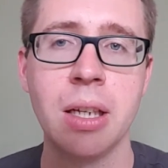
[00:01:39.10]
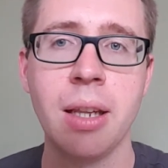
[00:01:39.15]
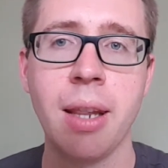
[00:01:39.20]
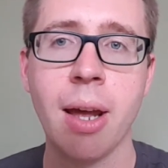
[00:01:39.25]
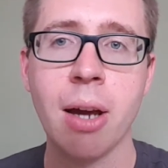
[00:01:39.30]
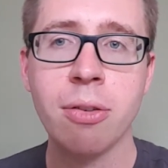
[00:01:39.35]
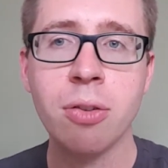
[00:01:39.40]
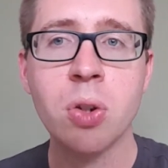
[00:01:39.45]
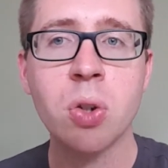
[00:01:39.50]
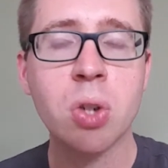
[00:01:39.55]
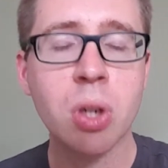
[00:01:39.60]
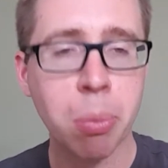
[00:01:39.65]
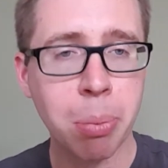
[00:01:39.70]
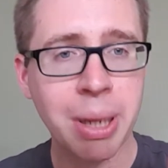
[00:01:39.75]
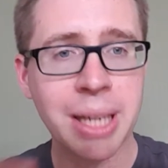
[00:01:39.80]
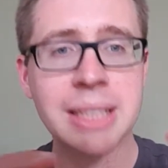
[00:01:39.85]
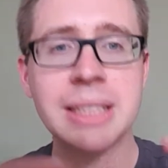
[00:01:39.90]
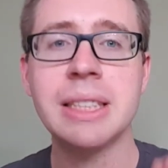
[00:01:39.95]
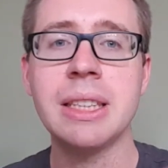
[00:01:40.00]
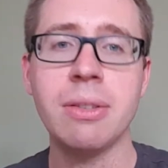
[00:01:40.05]
Now, if your
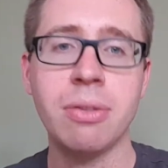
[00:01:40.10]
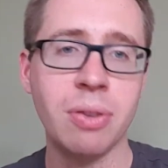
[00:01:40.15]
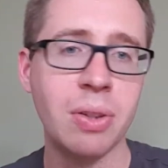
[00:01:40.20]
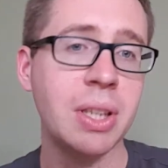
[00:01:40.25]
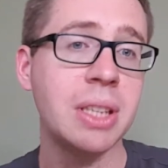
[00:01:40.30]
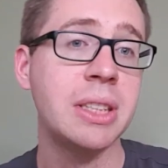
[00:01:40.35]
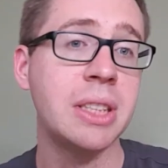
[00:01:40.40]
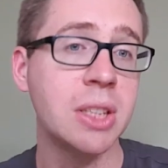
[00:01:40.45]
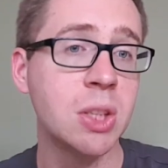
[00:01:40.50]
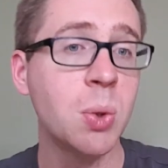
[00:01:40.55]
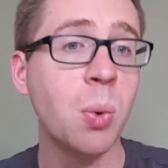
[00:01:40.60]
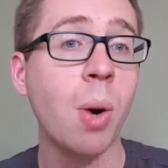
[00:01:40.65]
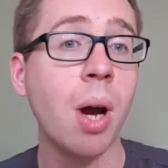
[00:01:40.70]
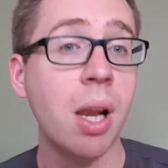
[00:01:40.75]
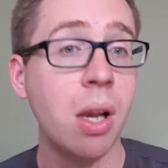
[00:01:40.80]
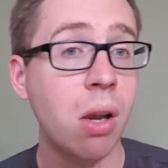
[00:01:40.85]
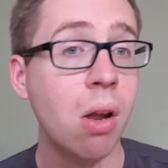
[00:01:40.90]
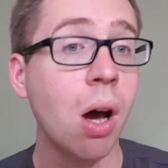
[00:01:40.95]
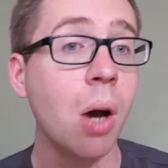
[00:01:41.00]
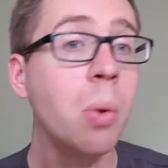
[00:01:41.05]
capacity for this is
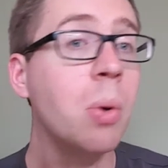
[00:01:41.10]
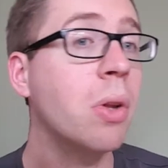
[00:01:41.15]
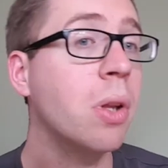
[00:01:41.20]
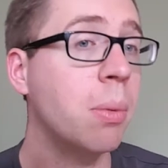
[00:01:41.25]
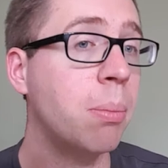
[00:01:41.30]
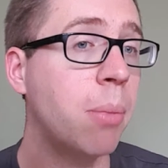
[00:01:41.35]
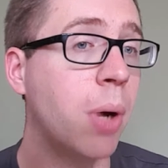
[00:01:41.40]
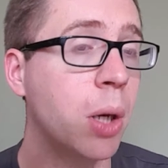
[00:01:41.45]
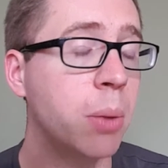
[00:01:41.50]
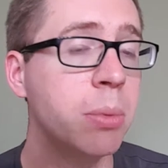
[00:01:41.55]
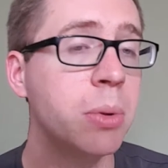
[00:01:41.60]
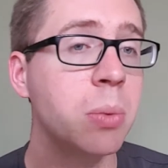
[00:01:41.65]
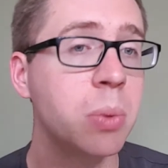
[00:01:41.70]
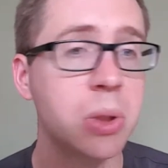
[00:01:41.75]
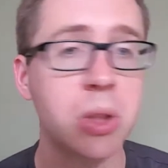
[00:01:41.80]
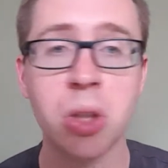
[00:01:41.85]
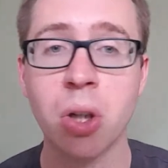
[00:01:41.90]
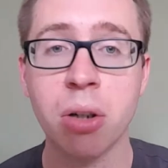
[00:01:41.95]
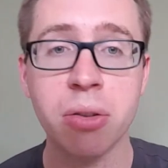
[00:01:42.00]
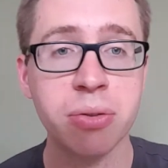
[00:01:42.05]
quite low at the moment,
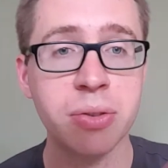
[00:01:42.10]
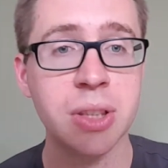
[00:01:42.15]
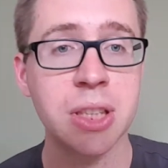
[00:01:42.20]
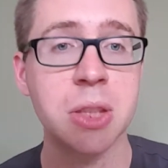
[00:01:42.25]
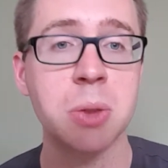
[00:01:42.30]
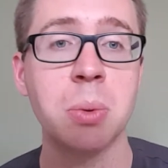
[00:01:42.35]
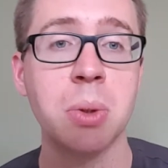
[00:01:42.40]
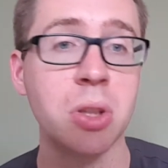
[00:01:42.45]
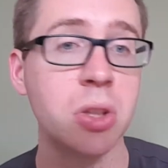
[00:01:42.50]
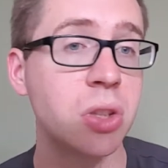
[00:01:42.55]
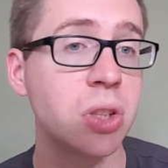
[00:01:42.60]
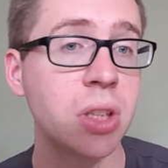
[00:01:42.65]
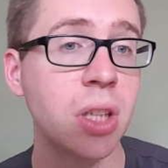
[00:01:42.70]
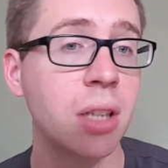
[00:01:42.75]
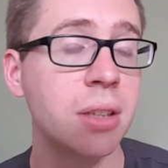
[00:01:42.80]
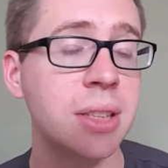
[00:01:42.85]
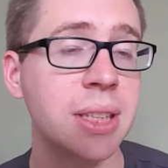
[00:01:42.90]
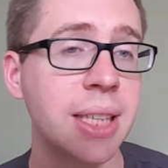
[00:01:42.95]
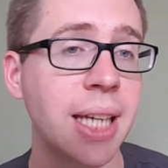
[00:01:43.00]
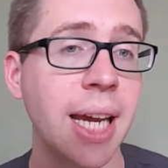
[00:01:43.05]
which it often is when you're
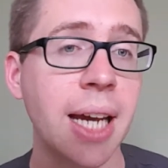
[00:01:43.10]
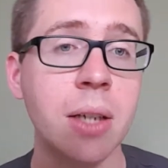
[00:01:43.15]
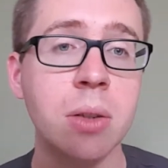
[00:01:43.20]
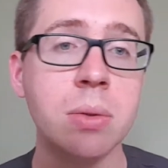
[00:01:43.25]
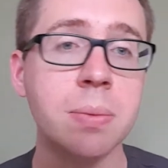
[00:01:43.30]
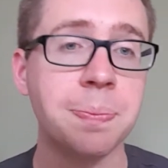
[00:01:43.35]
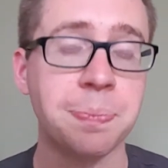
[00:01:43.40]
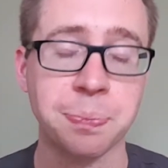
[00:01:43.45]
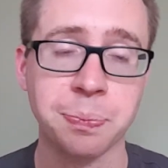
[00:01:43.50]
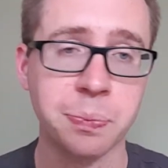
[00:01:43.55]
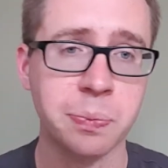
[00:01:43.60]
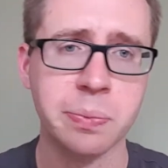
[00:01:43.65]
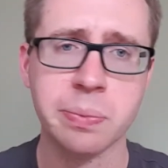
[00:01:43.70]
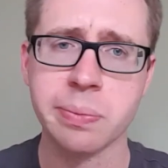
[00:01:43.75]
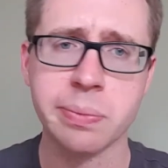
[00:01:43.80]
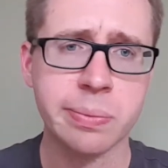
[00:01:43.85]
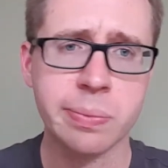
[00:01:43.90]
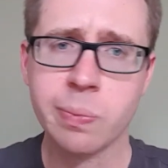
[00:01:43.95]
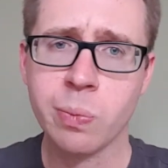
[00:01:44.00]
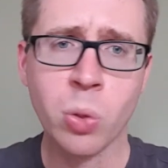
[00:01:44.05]
starting out,
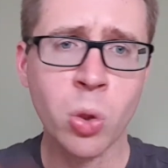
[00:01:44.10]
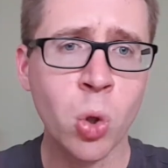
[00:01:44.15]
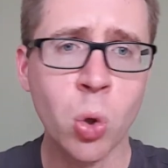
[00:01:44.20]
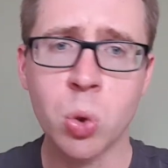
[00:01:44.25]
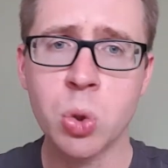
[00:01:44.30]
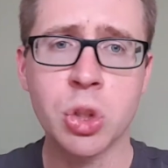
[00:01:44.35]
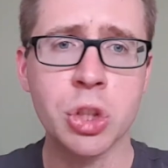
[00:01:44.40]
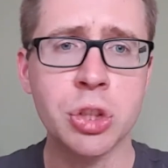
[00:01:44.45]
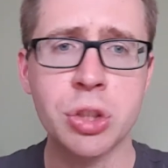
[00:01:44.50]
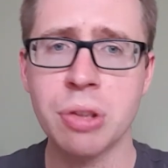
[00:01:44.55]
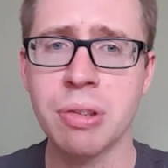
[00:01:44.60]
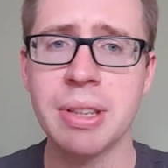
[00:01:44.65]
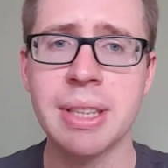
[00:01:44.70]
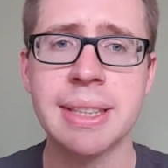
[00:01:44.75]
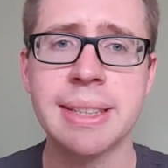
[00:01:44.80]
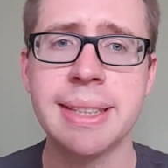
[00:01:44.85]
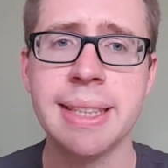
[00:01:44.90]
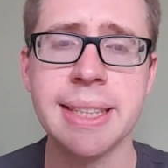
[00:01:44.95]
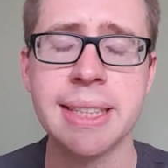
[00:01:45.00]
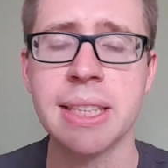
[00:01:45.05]
or just you're in a
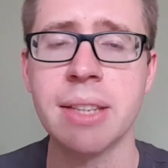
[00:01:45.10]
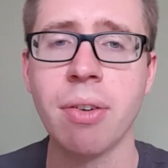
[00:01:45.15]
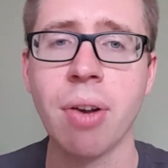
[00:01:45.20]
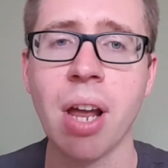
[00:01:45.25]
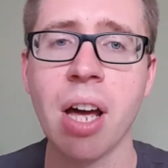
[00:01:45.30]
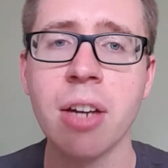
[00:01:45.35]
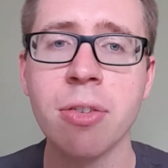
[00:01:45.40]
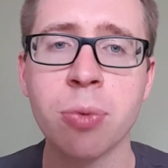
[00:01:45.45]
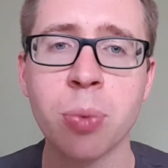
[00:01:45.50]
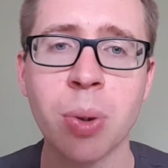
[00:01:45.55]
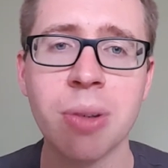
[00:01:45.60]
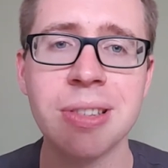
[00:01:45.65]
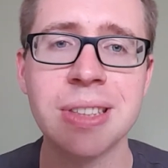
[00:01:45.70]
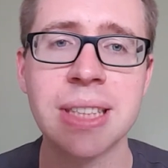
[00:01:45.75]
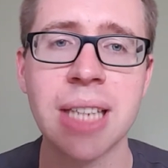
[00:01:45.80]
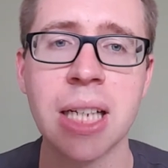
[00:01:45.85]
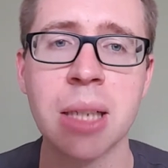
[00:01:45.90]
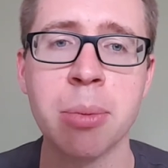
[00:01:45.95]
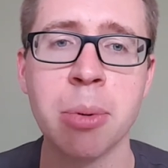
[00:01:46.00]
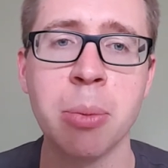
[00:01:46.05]
season of life where it's a
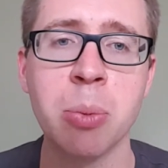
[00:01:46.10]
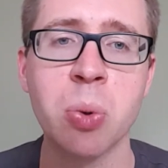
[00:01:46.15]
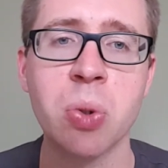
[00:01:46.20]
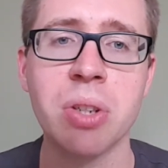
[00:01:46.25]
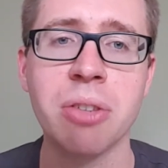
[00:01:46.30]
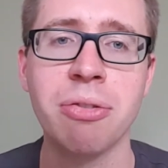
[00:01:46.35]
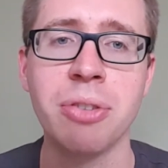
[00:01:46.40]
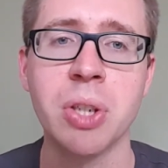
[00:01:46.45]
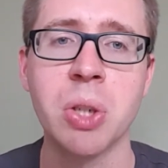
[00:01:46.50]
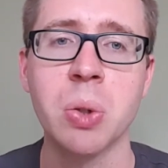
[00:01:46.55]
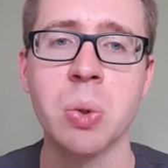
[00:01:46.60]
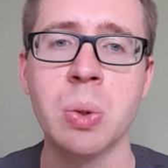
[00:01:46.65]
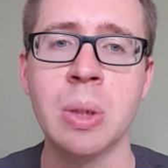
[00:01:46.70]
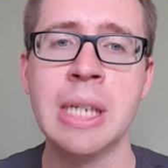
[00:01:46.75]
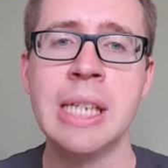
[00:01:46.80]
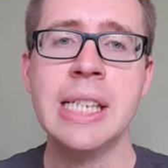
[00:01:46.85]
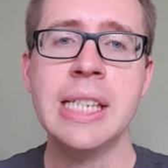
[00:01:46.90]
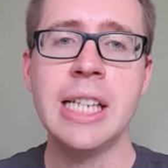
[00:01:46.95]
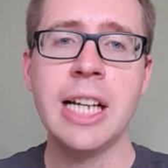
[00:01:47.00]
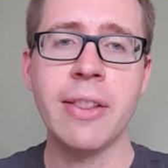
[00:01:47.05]
little bit more difficult
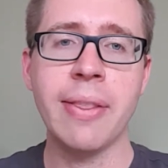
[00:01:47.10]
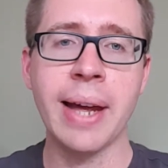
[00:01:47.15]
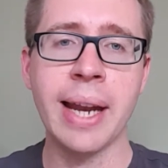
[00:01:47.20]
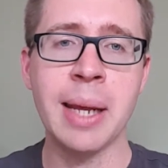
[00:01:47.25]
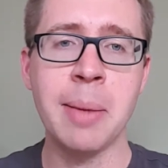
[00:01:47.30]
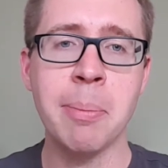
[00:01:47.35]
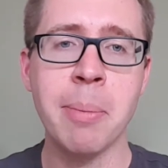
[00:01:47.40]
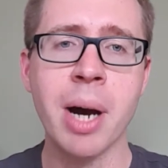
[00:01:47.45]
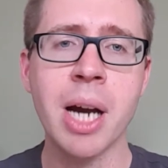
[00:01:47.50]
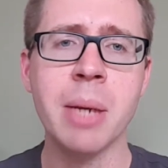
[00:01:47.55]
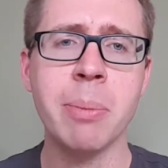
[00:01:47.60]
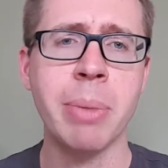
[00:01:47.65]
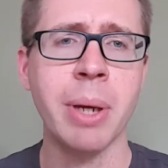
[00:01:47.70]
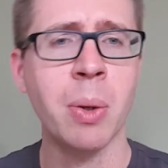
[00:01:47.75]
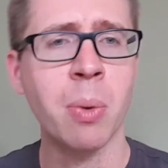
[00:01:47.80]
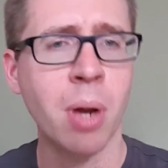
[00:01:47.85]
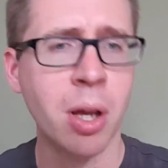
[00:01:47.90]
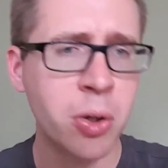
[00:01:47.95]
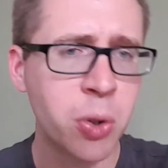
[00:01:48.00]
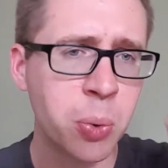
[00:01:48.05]
than it might be,
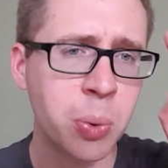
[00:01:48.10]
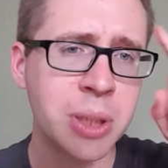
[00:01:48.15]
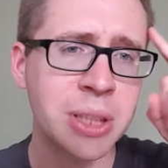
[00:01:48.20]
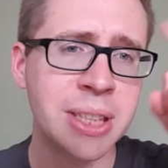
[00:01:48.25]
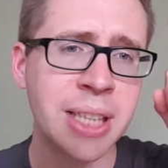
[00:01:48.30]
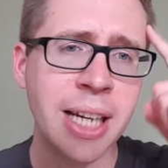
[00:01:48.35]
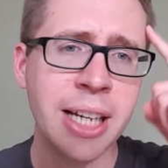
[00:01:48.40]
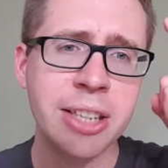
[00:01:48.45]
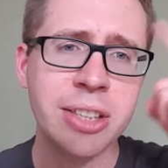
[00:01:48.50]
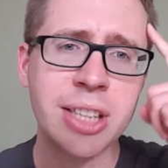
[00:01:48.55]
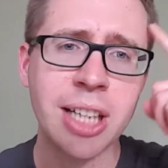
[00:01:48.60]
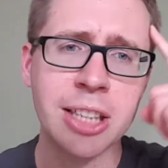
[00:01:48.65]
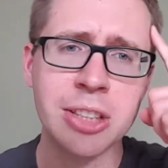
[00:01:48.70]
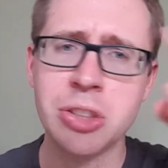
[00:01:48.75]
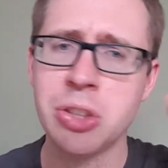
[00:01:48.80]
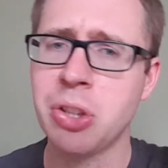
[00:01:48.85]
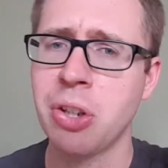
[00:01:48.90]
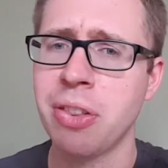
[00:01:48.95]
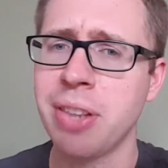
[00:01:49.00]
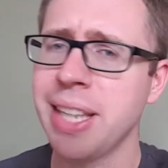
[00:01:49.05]
well, I'd always challenge
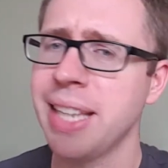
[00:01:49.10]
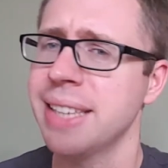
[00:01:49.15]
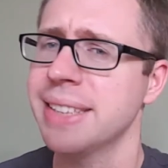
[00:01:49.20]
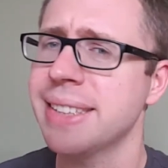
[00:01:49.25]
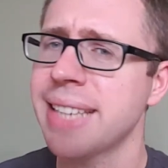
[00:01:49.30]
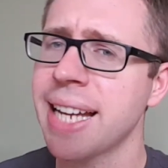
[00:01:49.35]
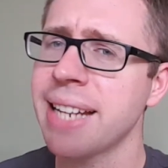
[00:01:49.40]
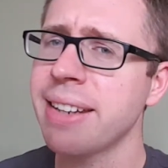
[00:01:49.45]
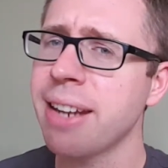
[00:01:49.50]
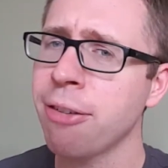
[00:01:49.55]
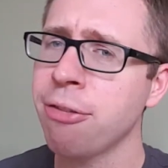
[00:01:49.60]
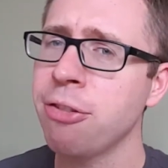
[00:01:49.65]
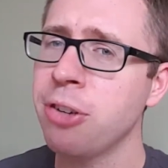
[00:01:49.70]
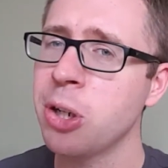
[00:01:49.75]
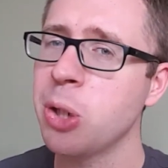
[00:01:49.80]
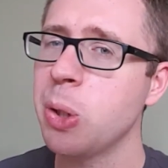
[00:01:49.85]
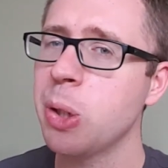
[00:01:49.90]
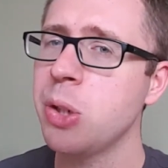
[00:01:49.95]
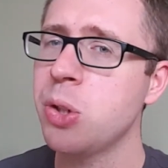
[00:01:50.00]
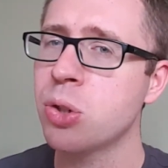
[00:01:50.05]
you to think, is that
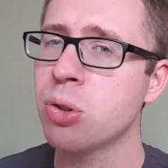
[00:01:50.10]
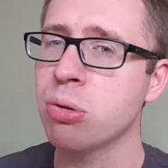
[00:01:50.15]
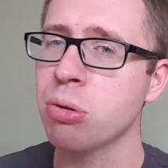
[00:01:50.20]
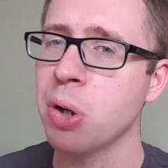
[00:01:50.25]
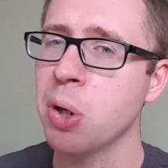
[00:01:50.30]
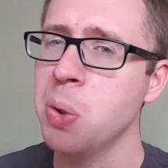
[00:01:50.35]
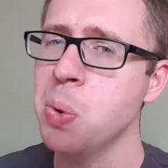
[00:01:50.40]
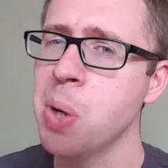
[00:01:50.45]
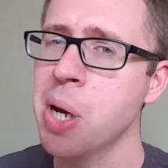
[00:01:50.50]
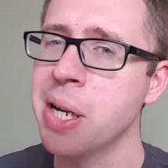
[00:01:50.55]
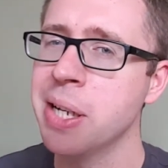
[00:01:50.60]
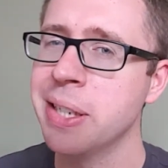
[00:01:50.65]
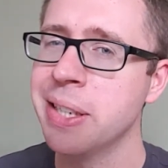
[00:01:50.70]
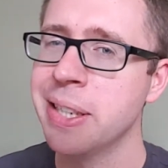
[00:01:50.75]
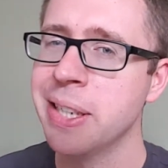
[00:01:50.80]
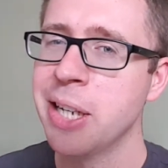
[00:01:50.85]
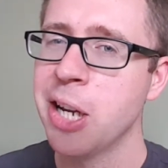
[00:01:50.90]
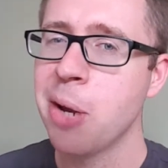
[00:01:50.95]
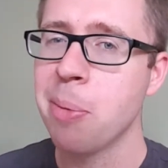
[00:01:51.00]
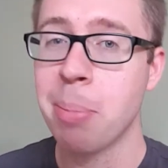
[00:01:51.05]
definitely true?
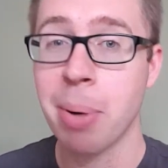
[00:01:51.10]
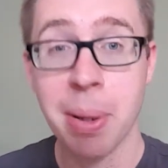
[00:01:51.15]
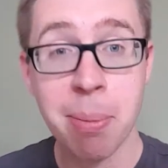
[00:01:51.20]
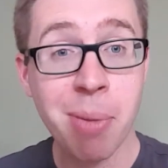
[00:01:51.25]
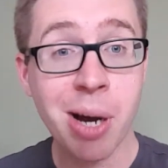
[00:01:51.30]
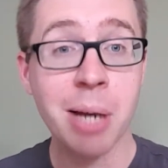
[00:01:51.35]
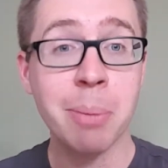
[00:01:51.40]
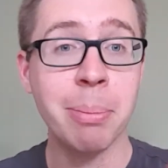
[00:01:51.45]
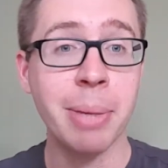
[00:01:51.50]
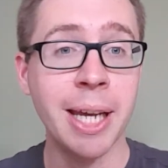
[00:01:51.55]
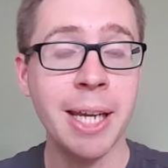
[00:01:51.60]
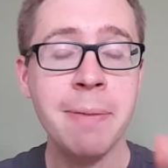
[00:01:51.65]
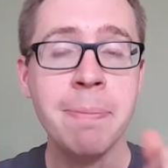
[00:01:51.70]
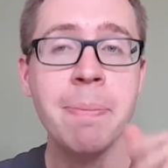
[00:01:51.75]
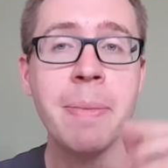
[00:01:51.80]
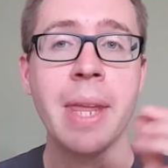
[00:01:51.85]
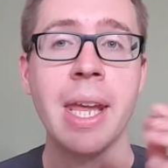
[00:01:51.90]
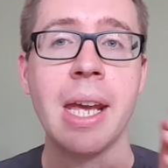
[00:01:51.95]
But it might be.